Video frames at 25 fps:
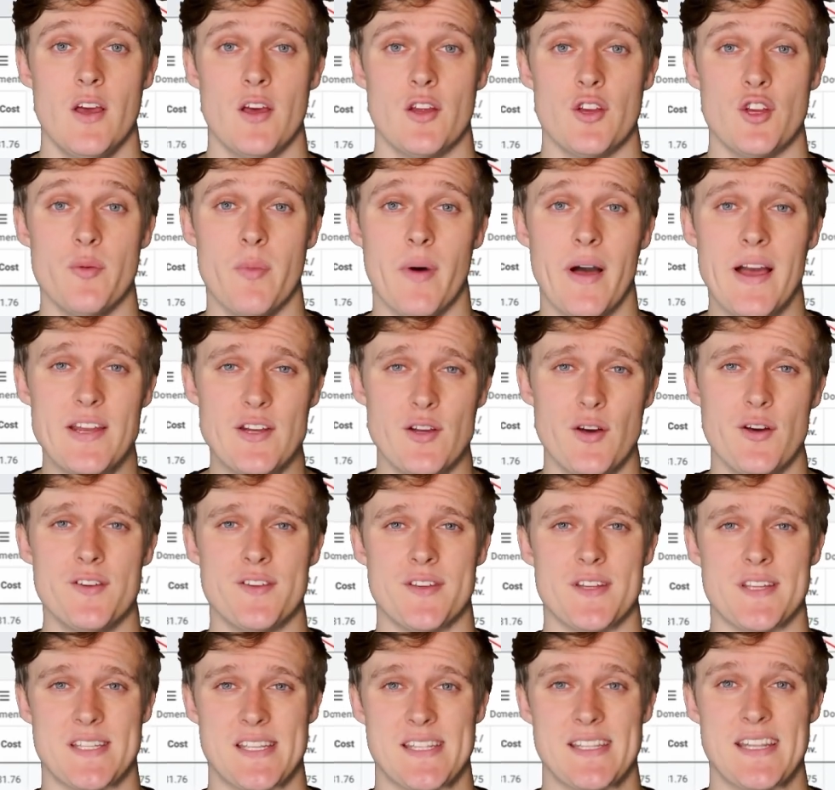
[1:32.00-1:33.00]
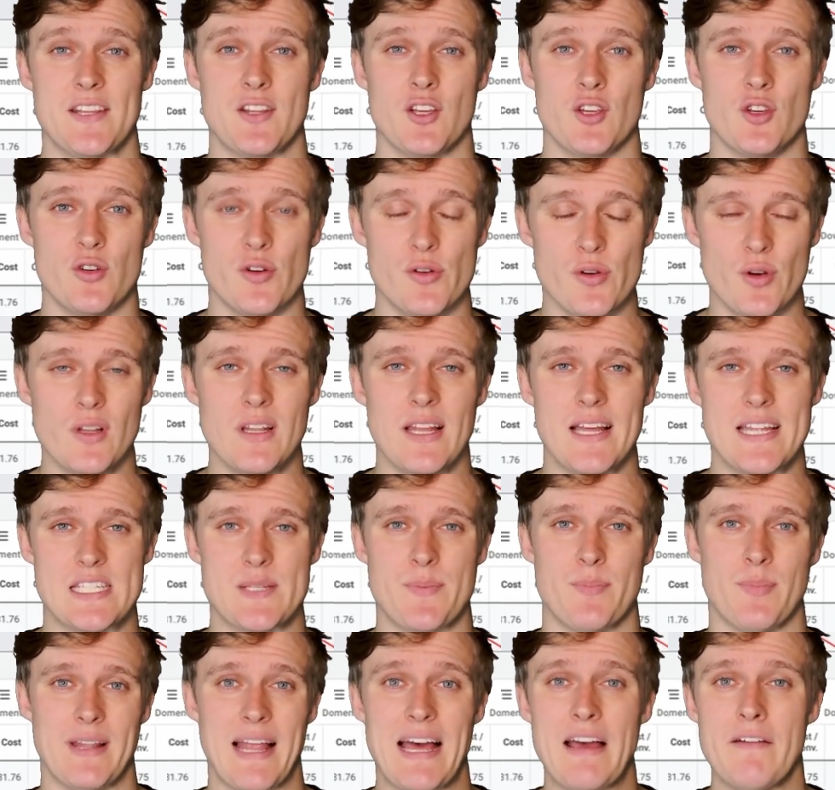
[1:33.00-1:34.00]
You might notice that the Google Ads
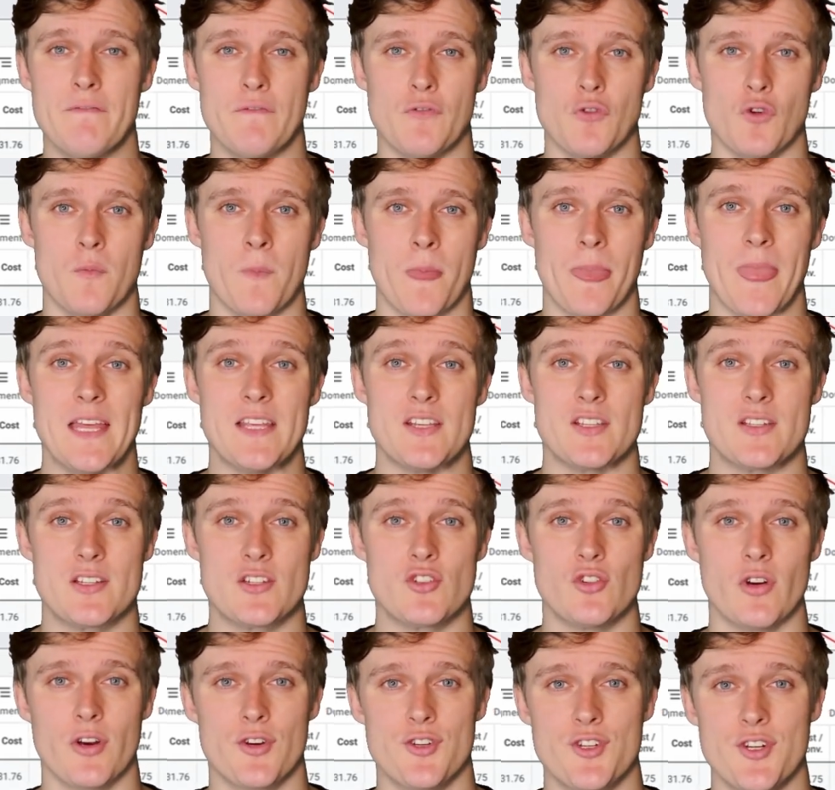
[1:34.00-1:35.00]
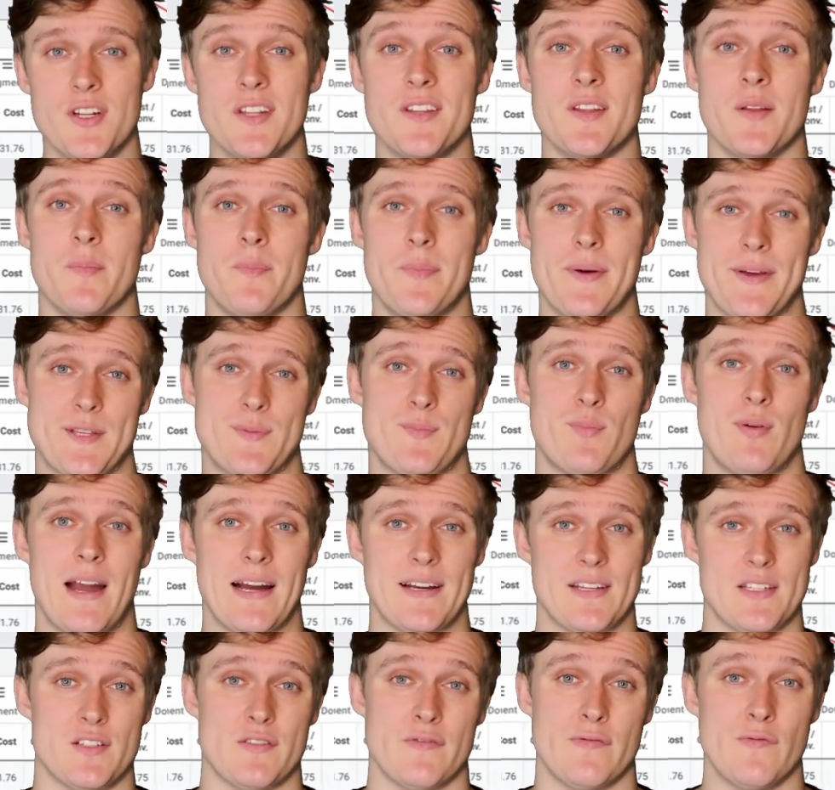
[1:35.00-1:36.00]
platform is structured in the best
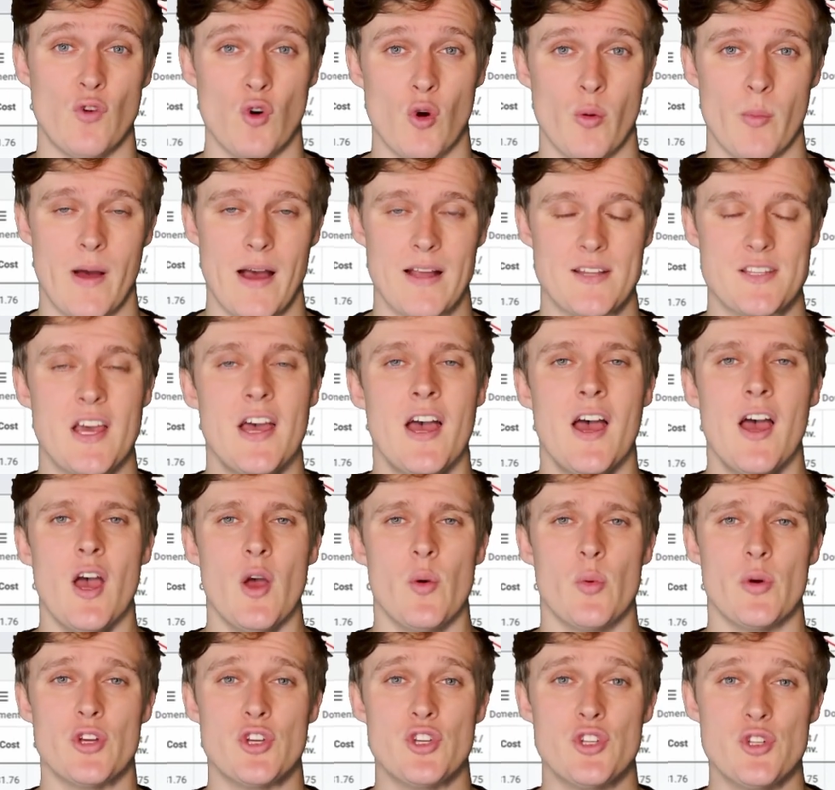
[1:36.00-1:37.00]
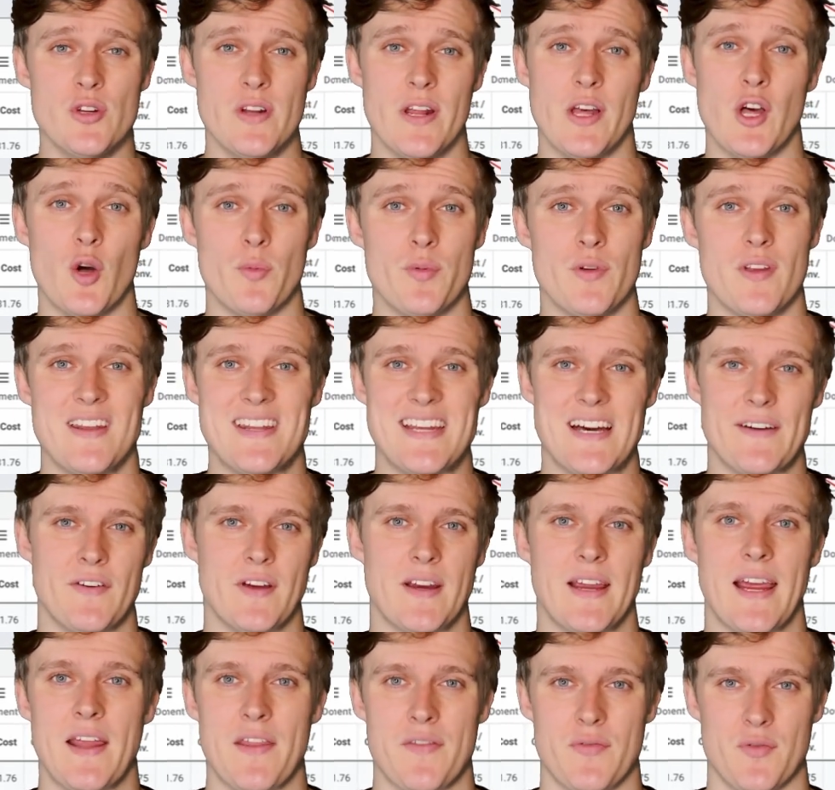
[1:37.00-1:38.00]
practice format, which should help you
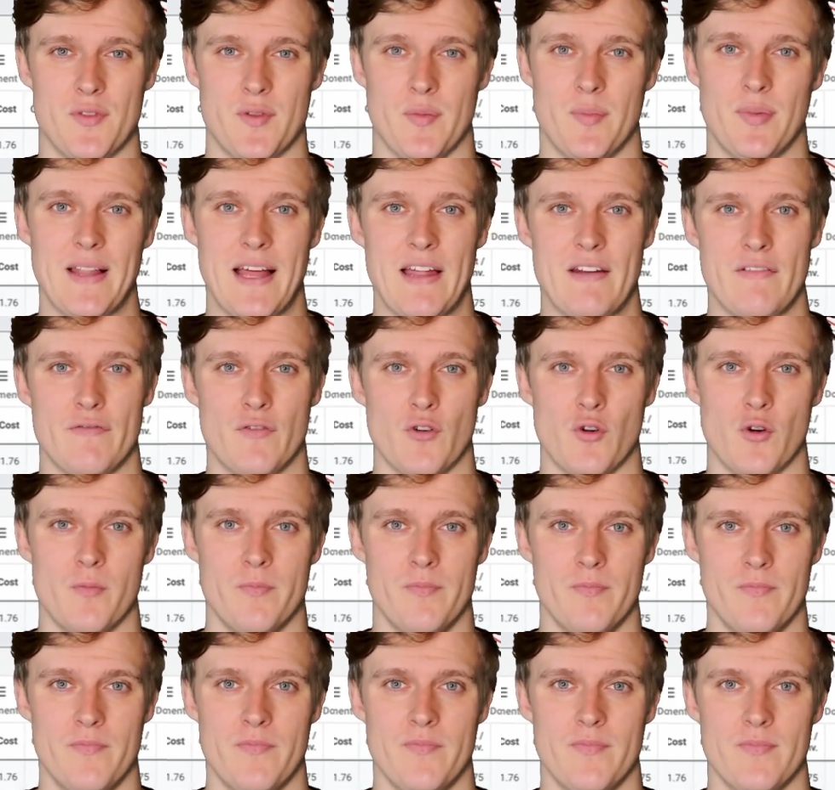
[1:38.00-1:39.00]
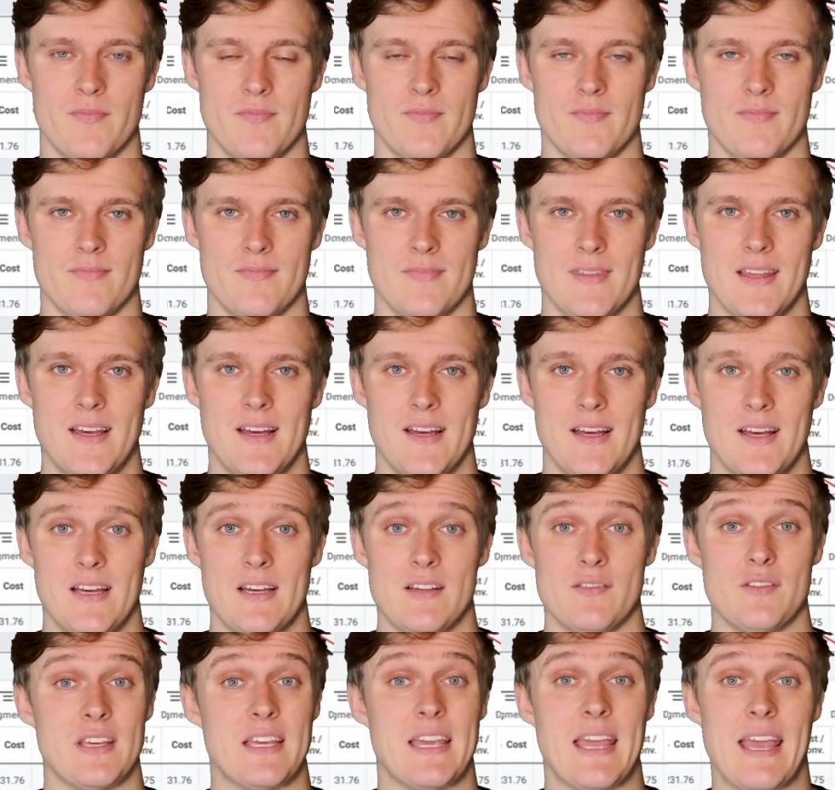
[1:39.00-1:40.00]
navigate through the platform.
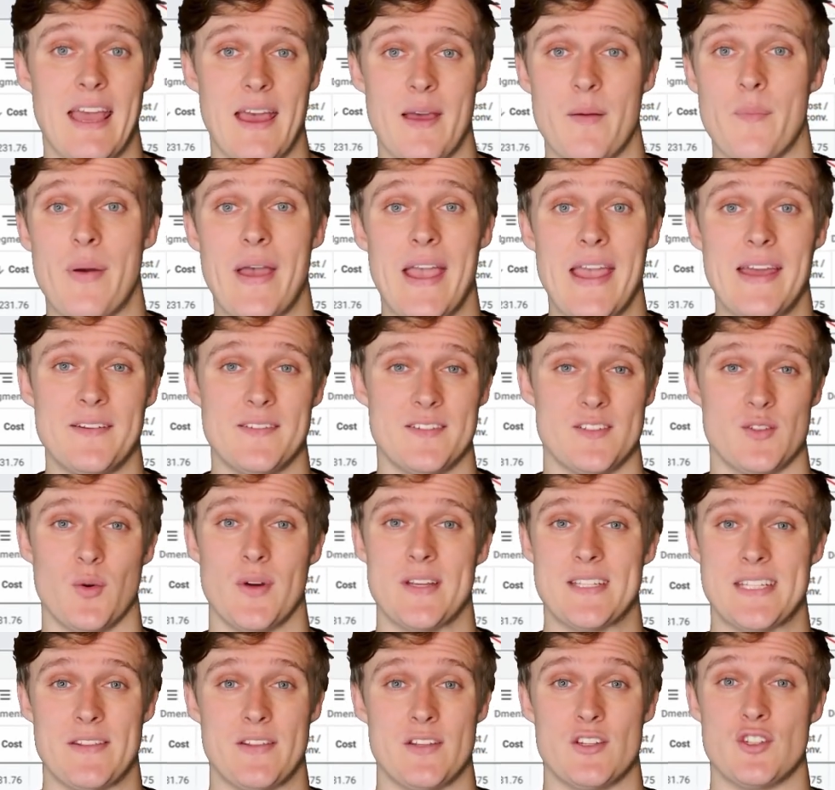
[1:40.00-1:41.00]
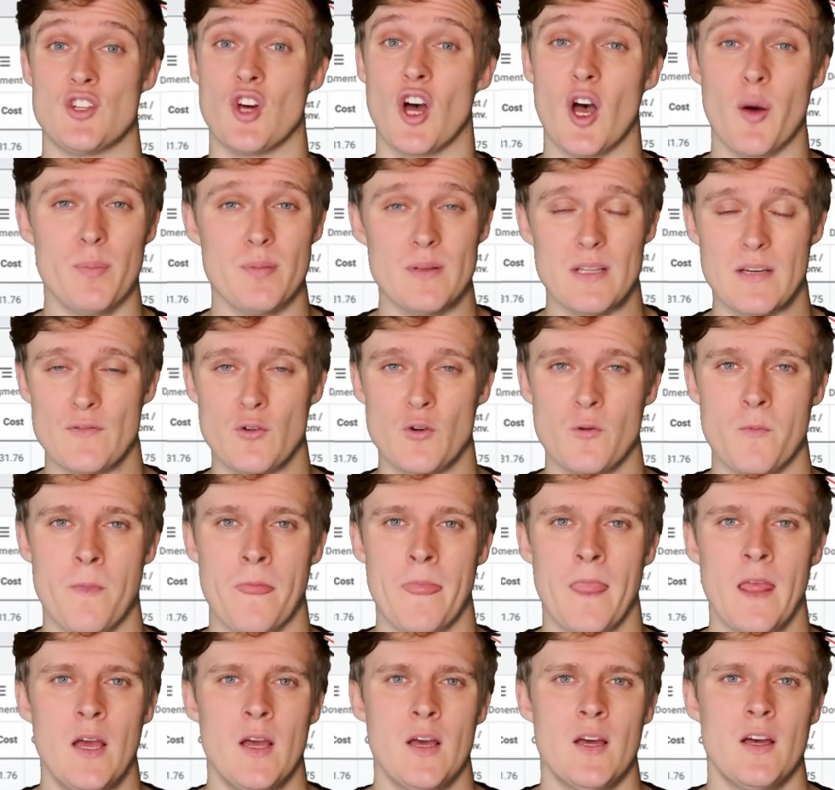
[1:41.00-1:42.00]
The campaign is always at the top level,
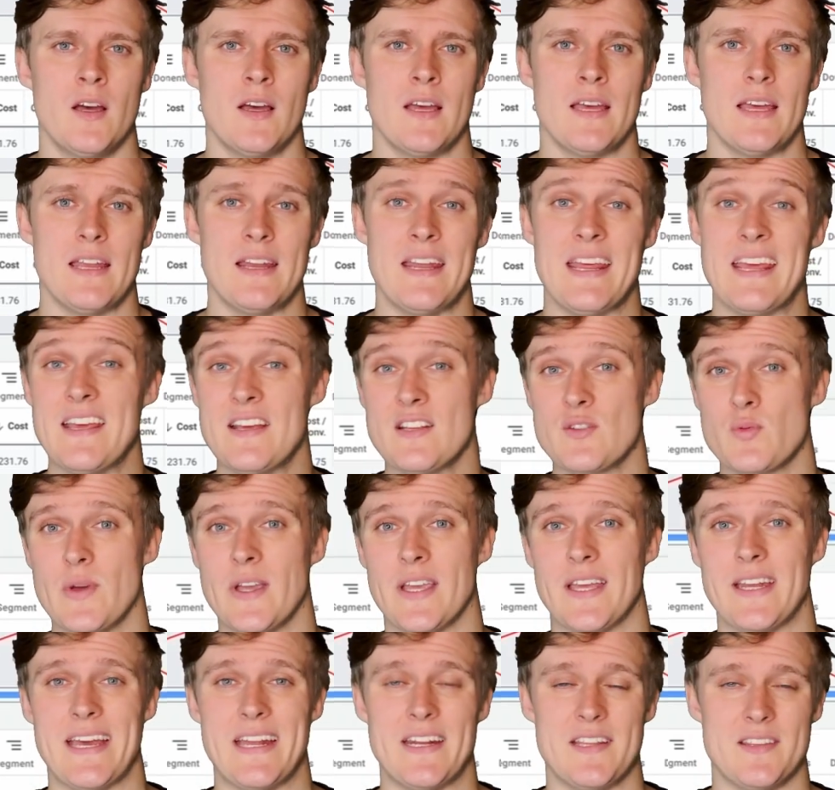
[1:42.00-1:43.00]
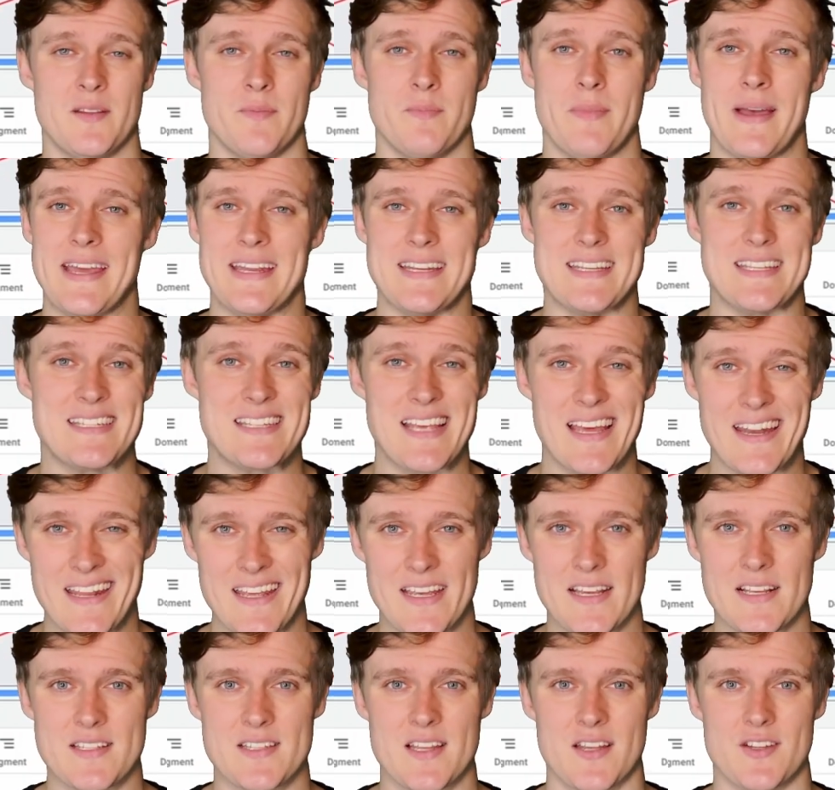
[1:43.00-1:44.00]
and here's where you can edit the main
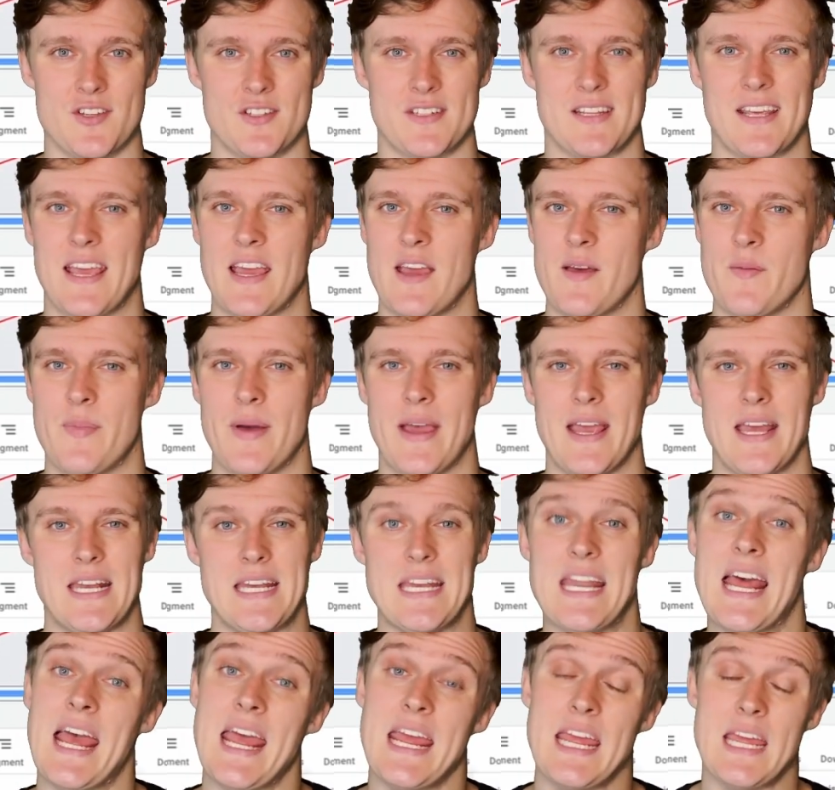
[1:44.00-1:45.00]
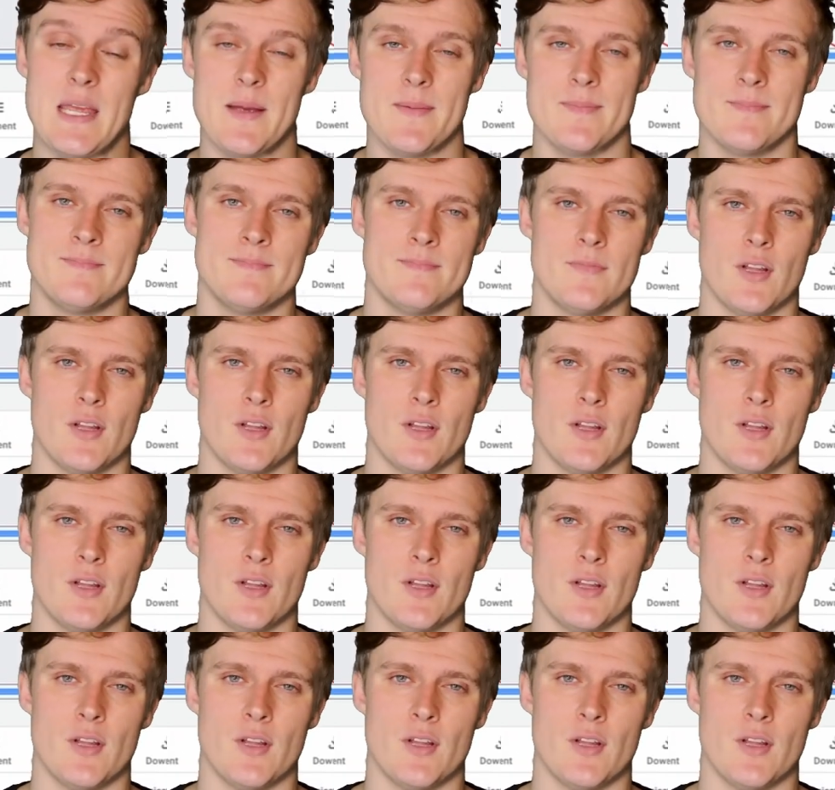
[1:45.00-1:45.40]
settings such as campaign name,